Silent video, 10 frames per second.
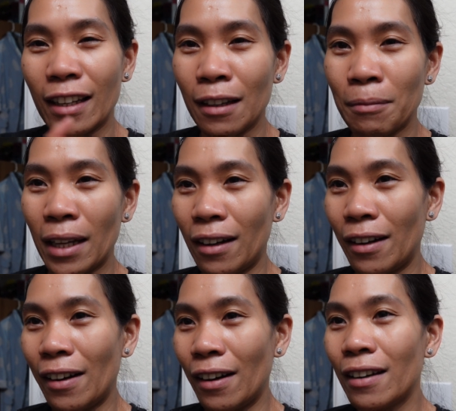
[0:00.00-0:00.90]
getting
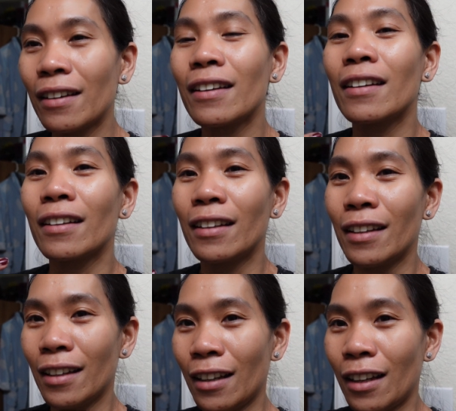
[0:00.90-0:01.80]
better
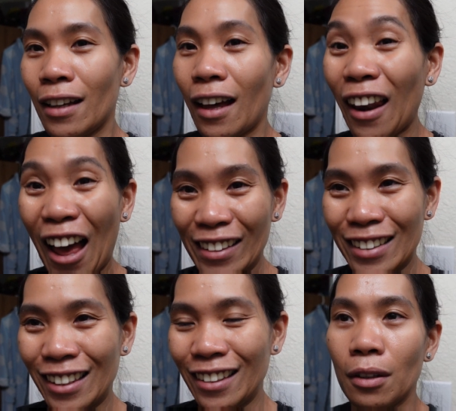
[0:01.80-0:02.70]
a lot.